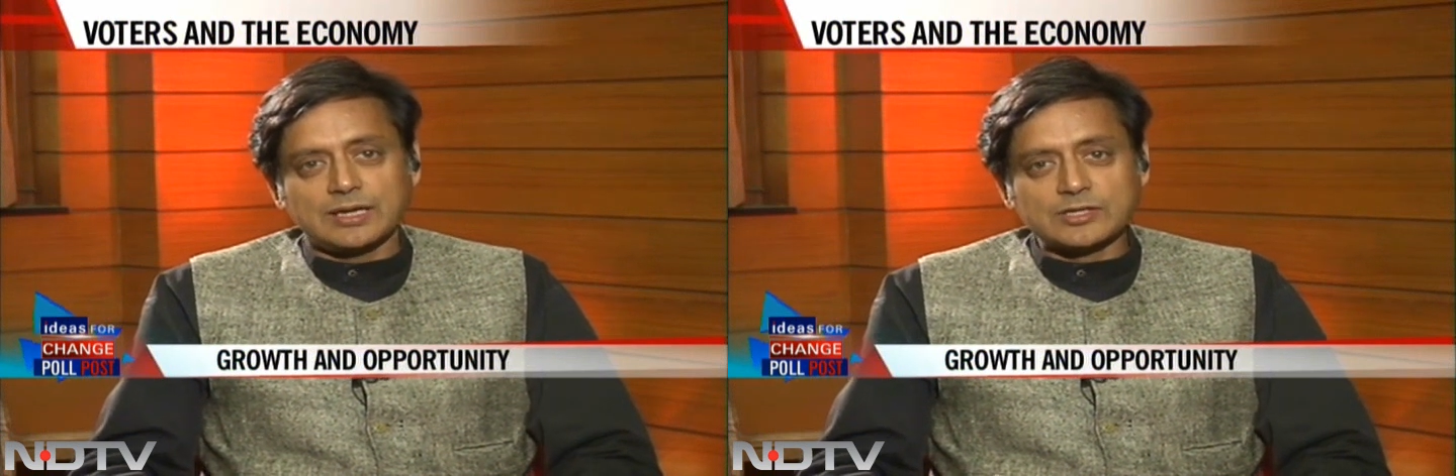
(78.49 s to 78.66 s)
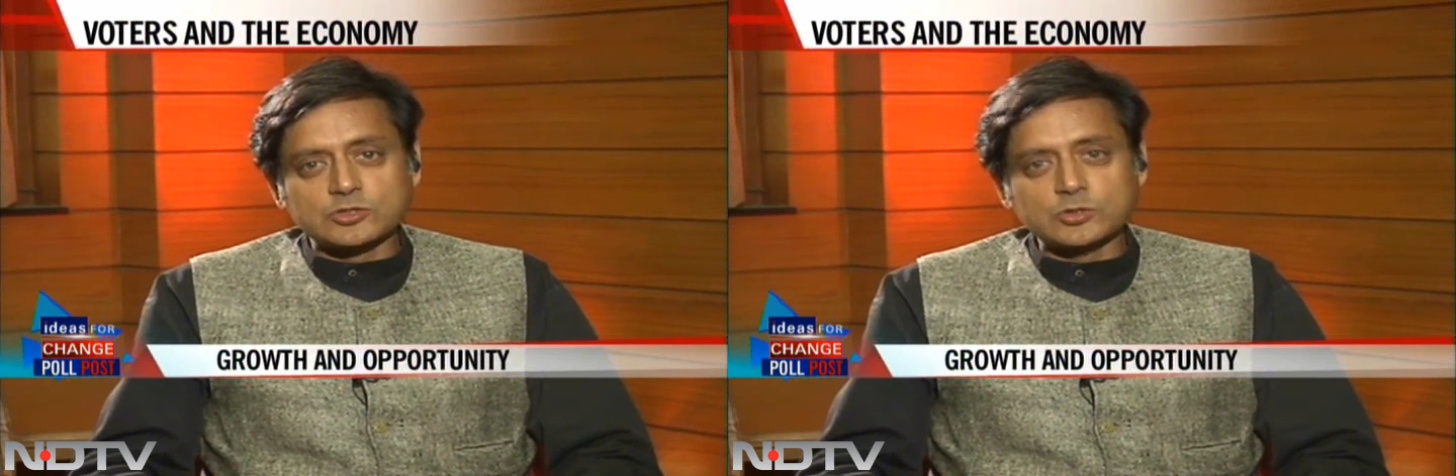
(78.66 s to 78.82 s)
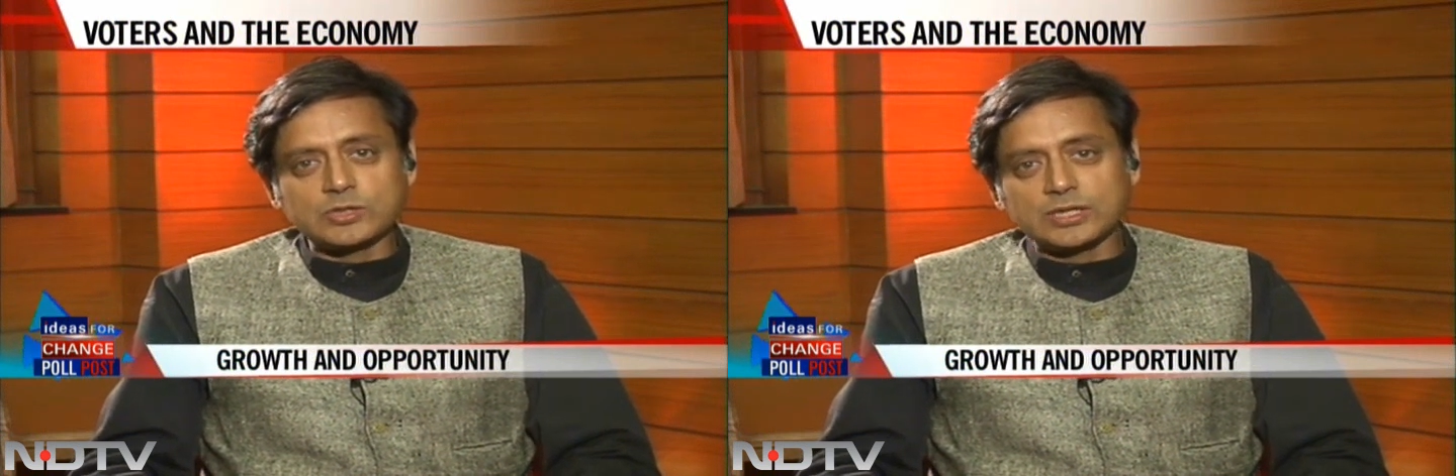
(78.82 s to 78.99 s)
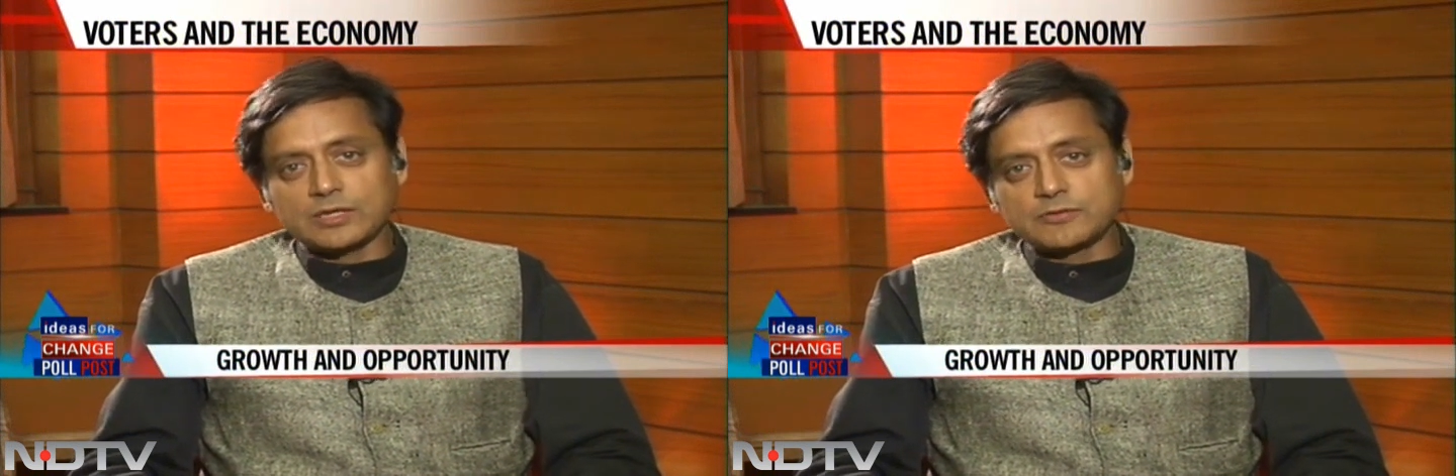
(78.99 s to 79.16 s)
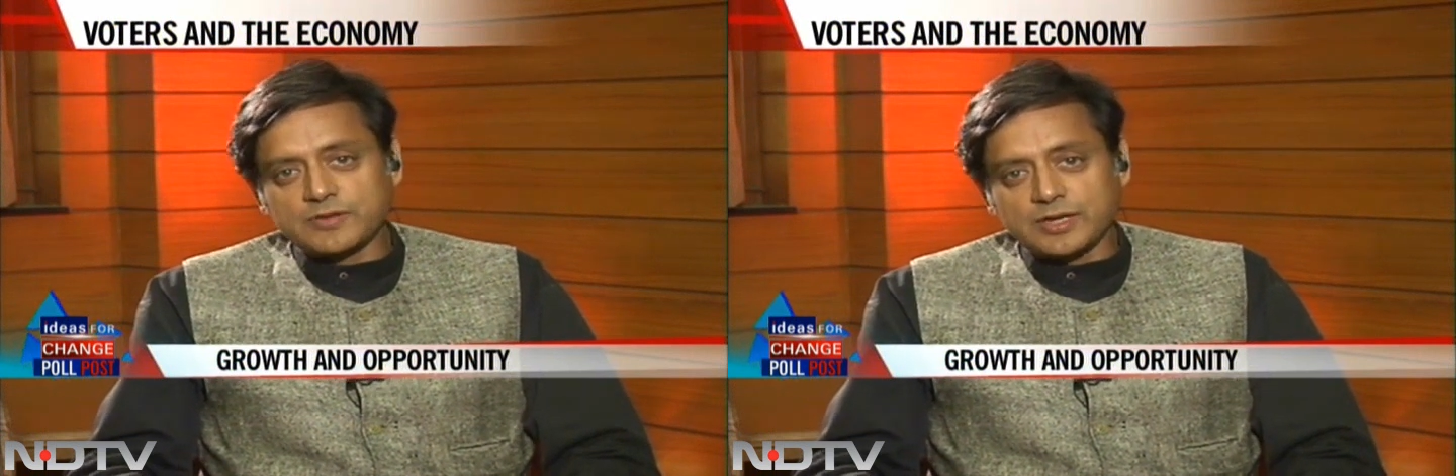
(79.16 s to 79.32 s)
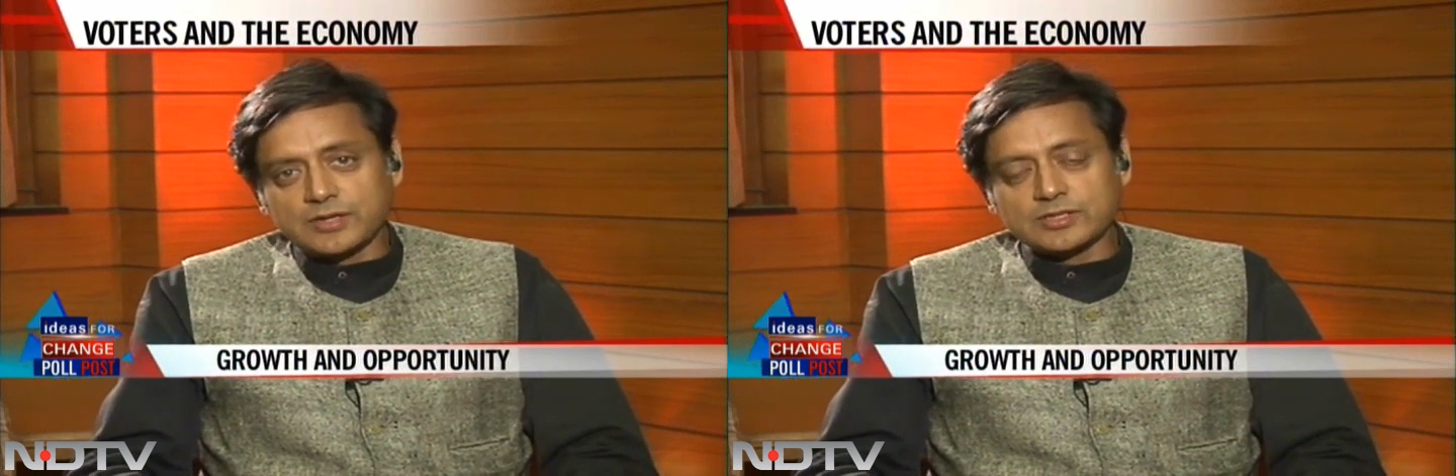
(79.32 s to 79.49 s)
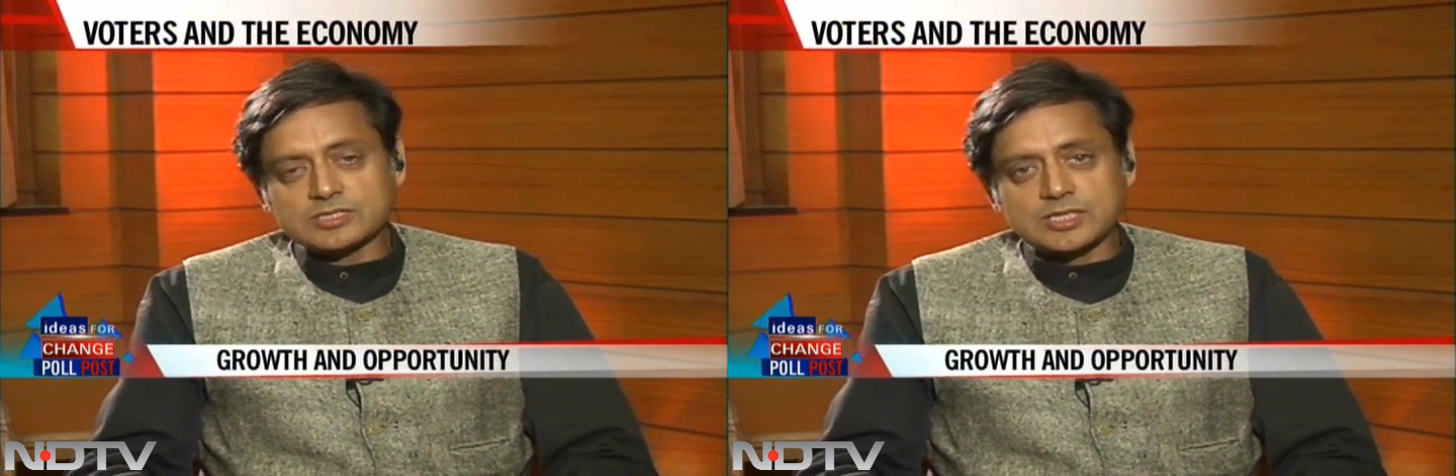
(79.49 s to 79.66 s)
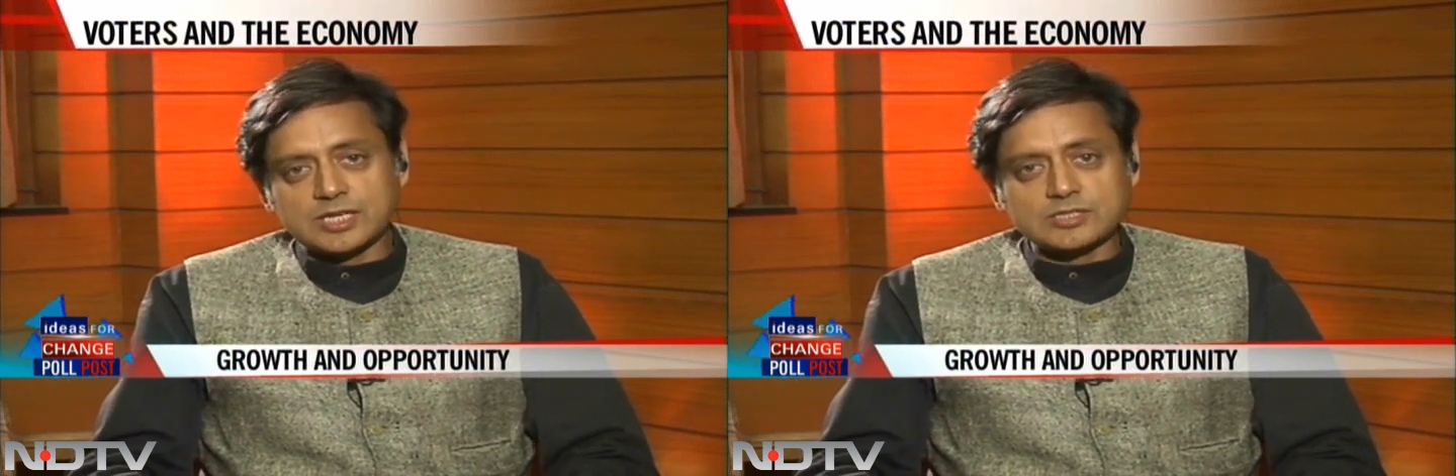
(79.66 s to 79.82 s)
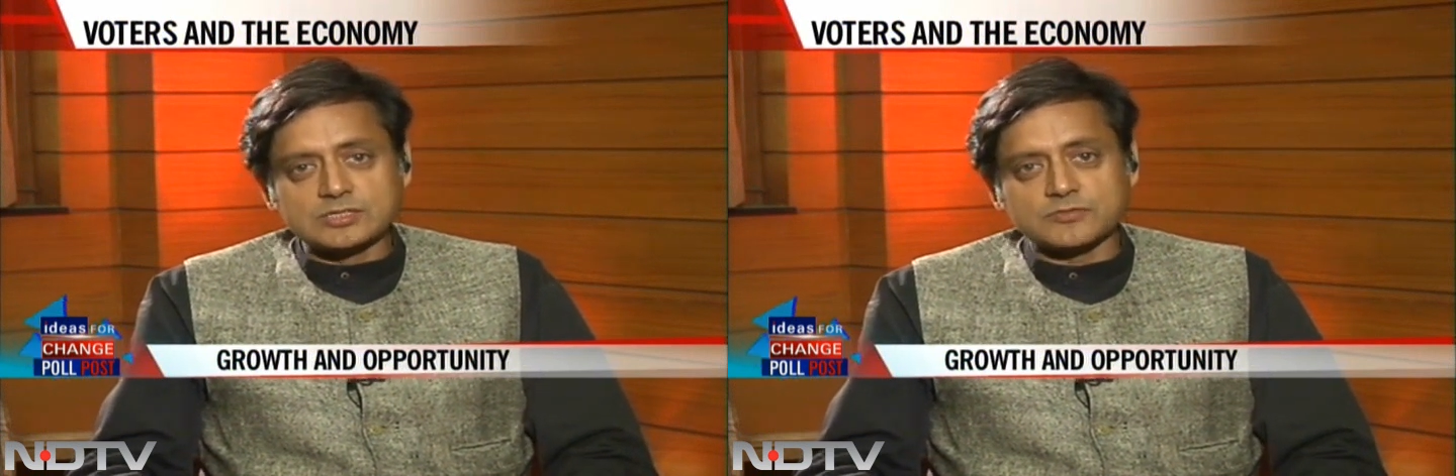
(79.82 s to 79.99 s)
intruding at various
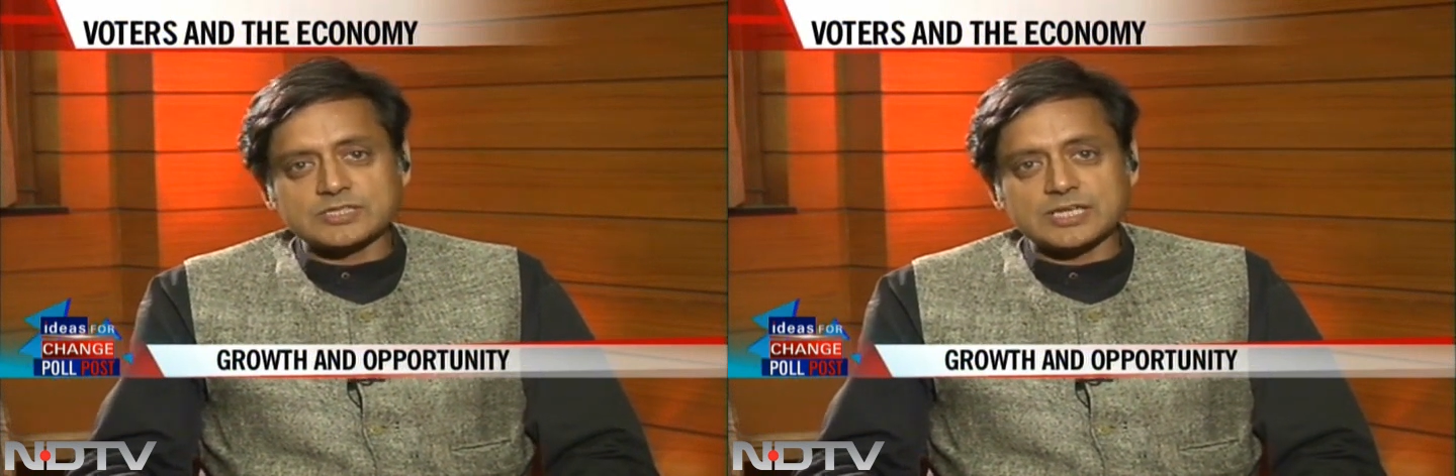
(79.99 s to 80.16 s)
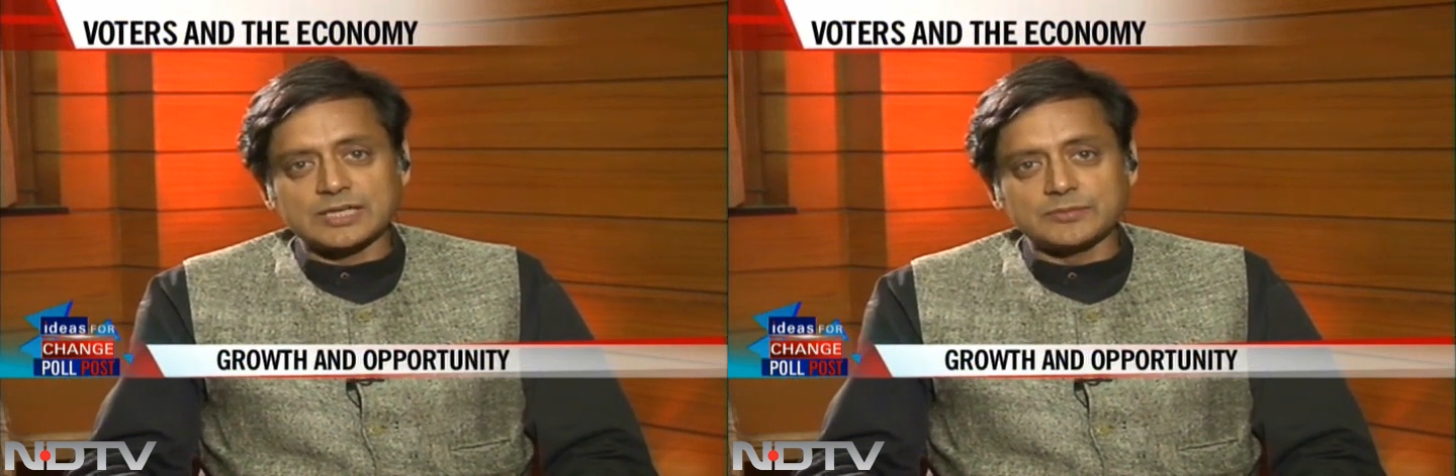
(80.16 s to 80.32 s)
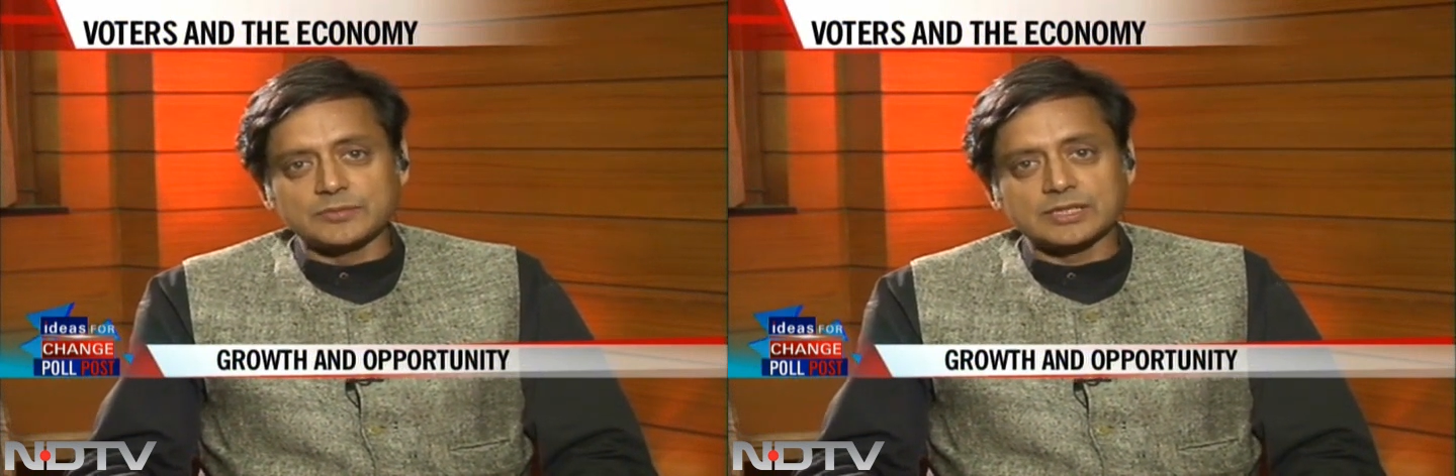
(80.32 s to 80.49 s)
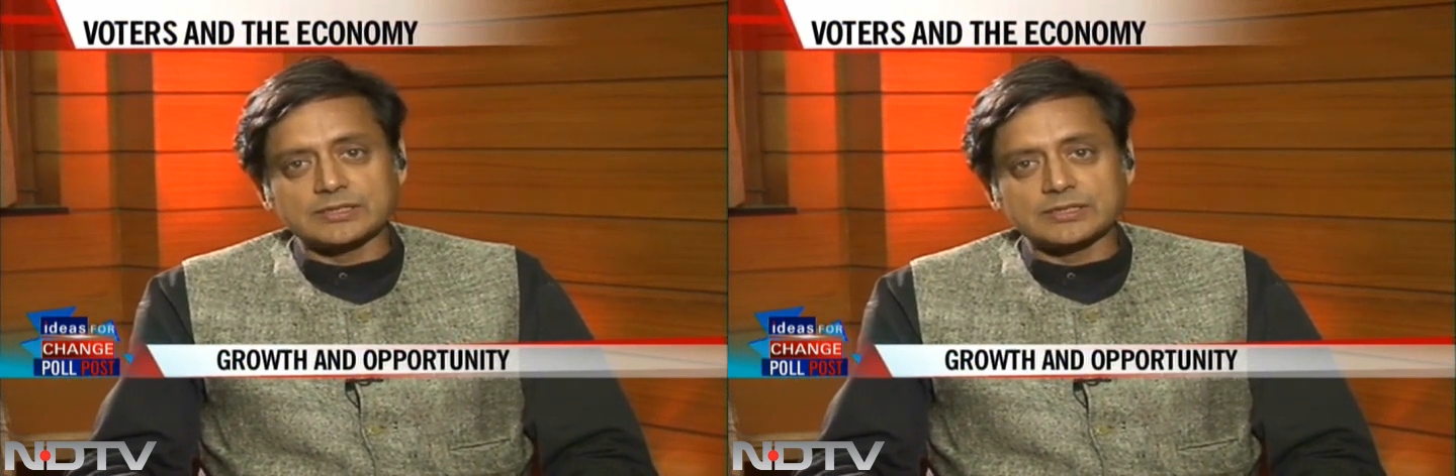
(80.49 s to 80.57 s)
stages of time,